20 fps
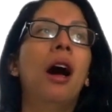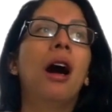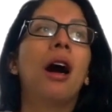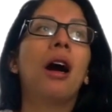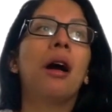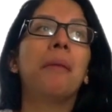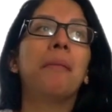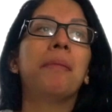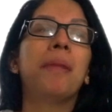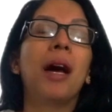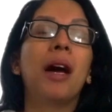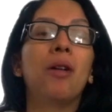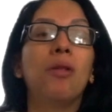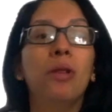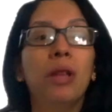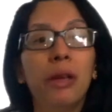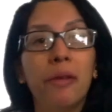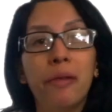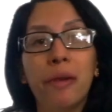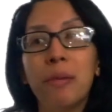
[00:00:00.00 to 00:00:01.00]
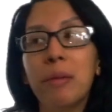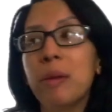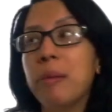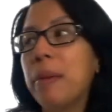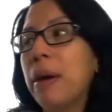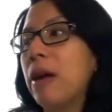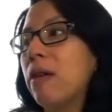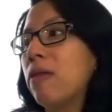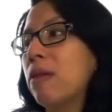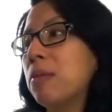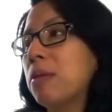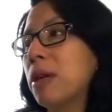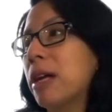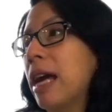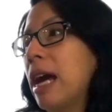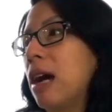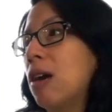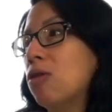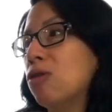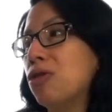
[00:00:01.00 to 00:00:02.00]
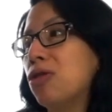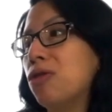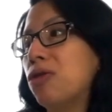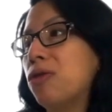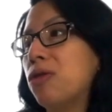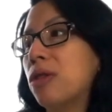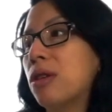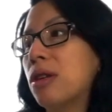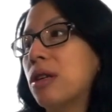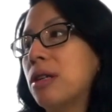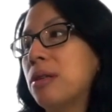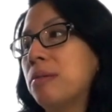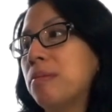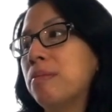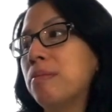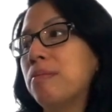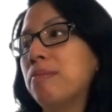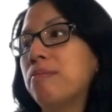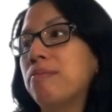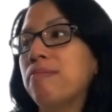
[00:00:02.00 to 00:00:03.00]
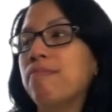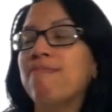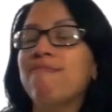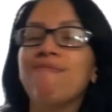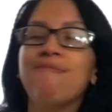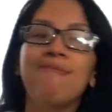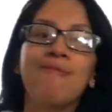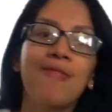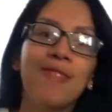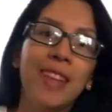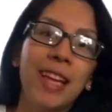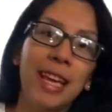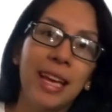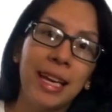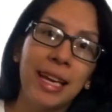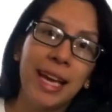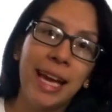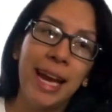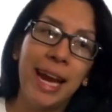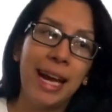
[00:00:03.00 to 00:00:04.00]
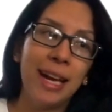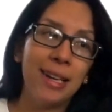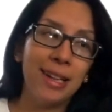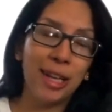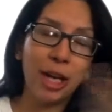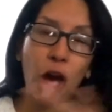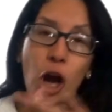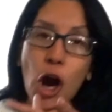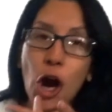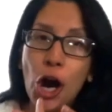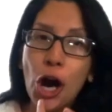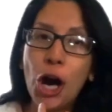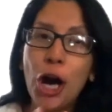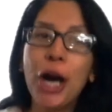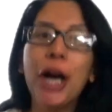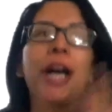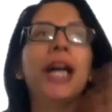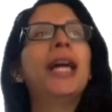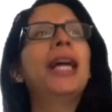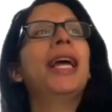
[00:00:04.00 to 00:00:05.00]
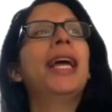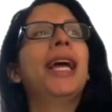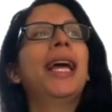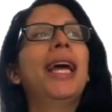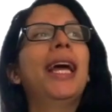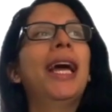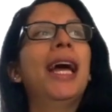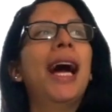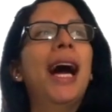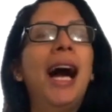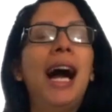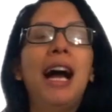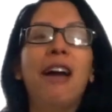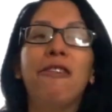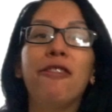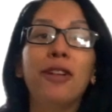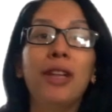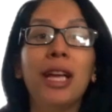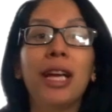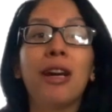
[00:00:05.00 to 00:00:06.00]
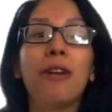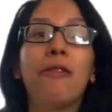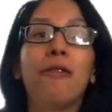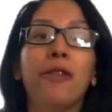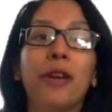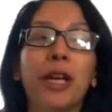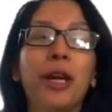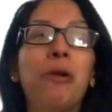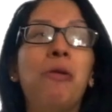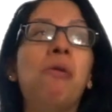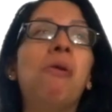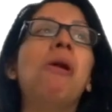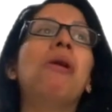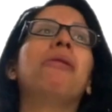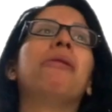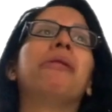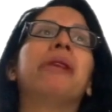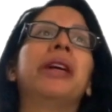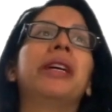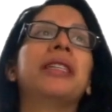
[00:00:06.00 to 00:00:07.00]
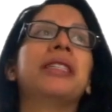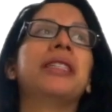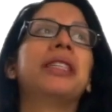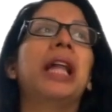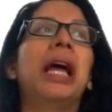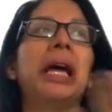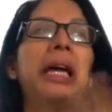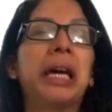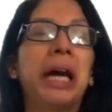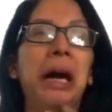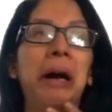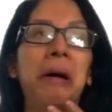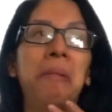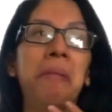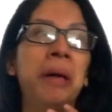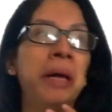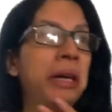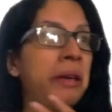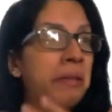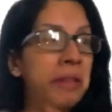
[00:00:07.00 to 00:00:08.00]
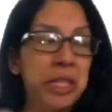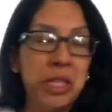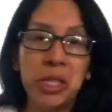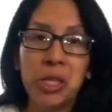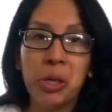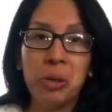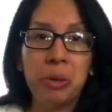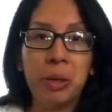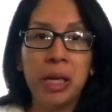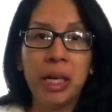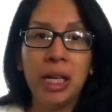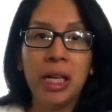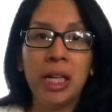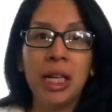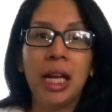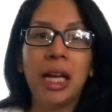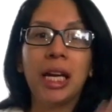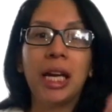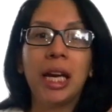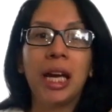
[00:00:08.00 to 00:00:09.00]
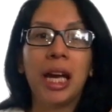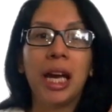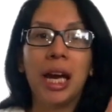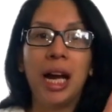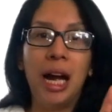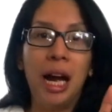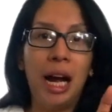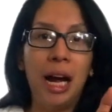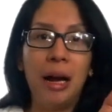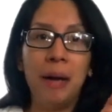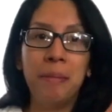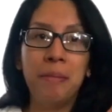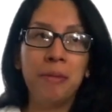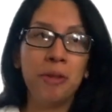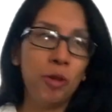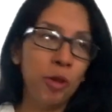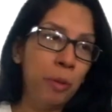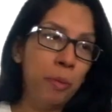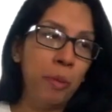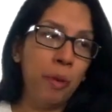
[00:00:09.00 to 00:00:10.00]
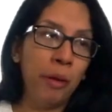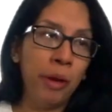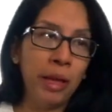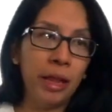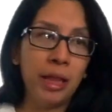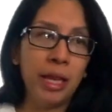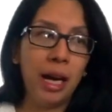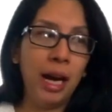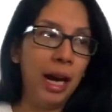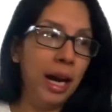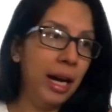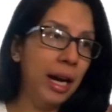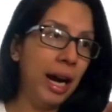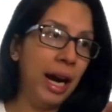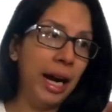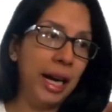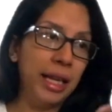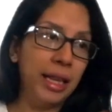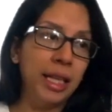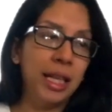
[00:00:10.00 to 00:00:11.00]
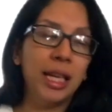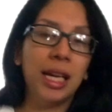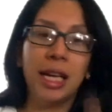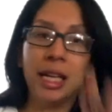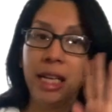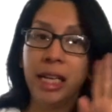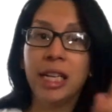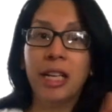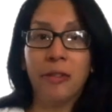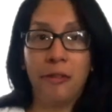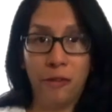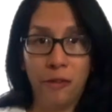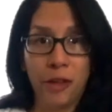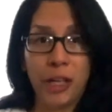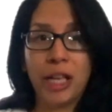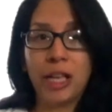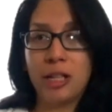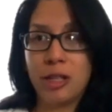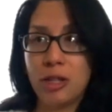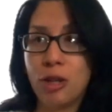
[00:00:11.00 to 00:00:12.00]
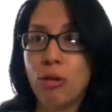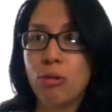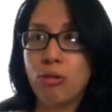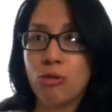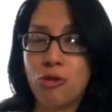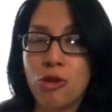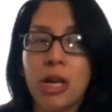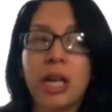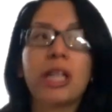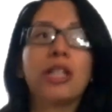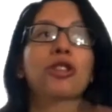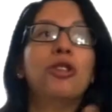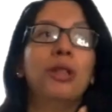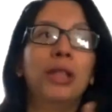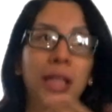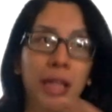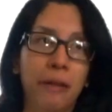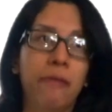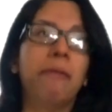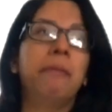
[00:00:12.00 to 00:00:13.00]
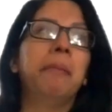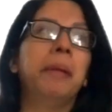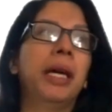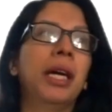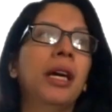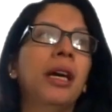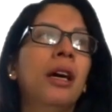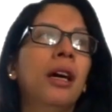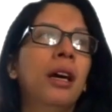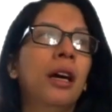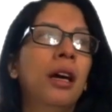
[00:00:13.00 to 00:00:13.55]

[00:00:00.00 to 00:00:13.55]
Not only from the bed, from the couch, from get out of the car. I feel like a freaking walrus. Like, I'm not even joking. Like, I'm to the point that I think I need a freaking tow truck to lift me.